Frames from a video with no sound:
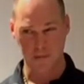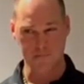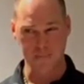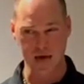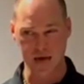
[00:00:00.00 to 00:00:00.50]

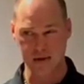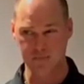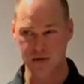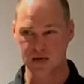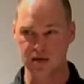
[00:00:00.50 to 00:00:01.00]

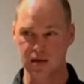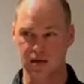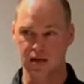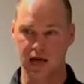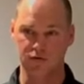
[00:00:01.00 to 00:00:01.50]
maybe
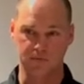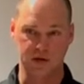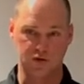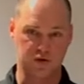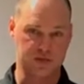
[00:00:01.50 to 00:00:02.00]
they have a
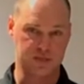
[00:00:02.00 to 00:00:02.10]
benefit to